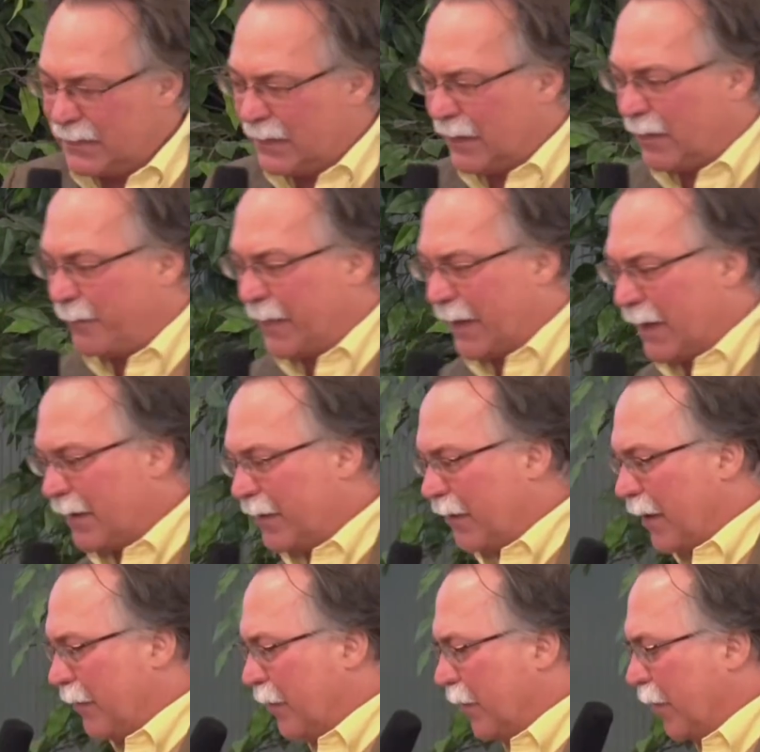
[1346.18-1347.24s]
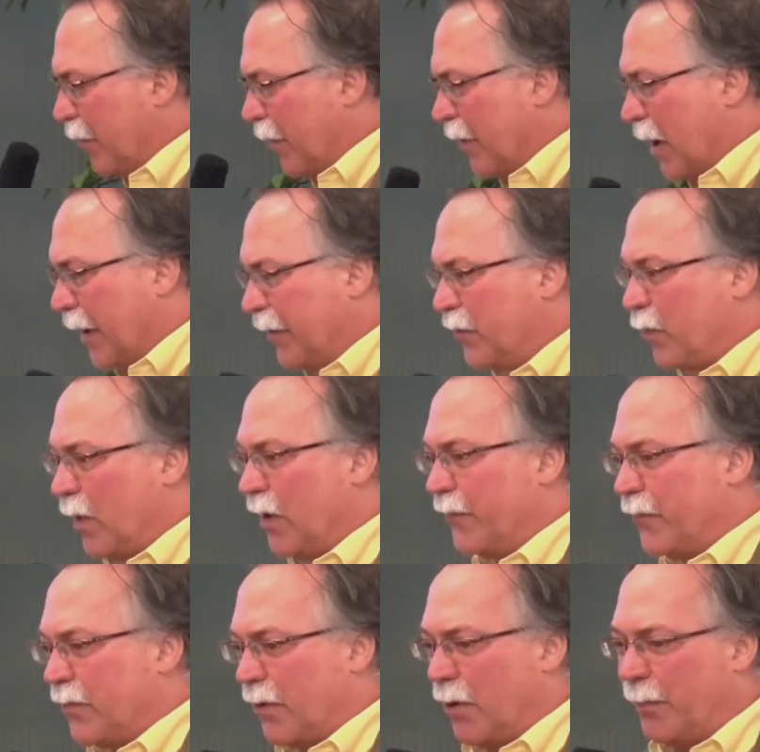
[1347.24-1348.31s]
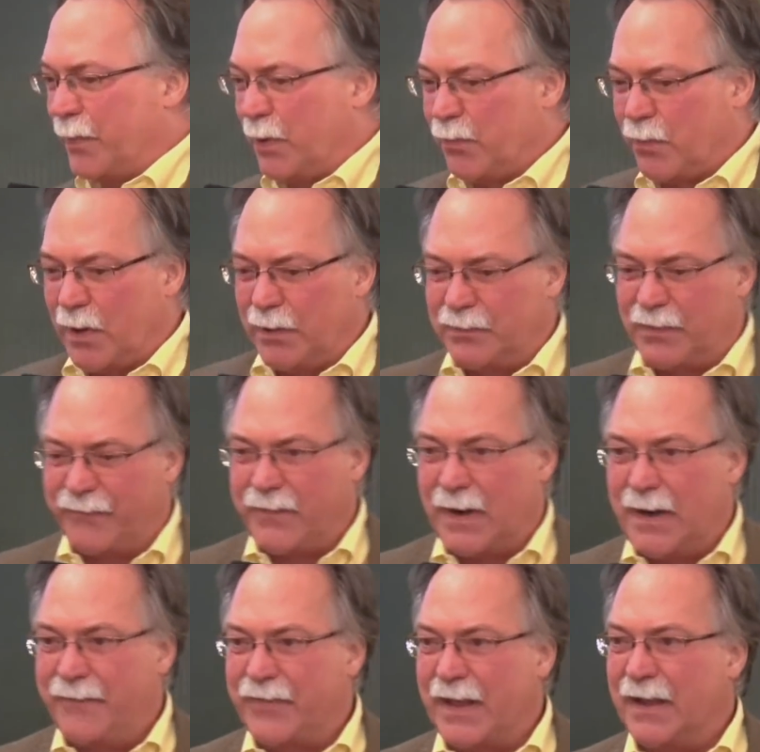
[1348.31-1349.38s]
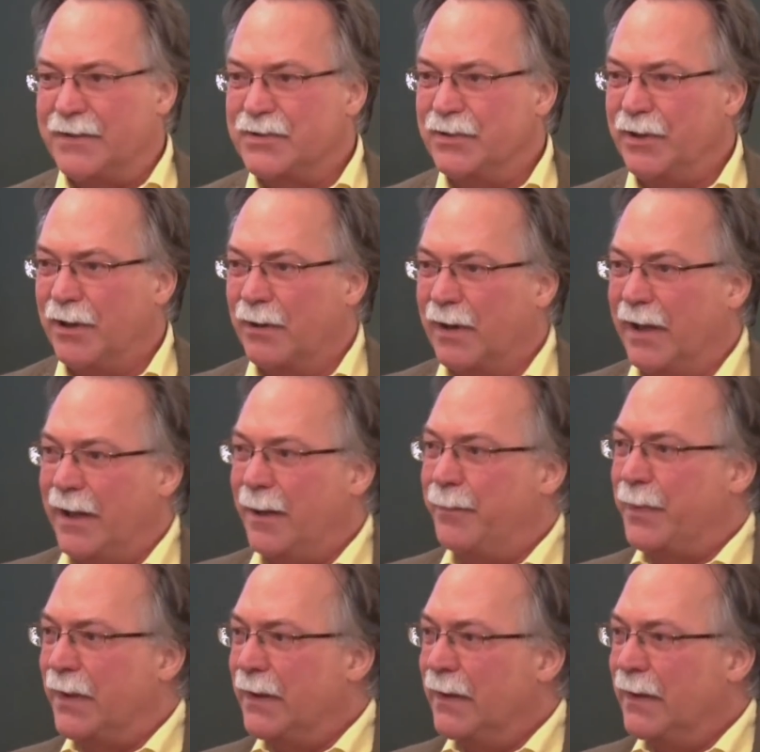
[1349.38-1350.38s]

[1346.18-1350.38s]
Help me out here. I know you're a 912 group. Who wrote the 5,000-year leap?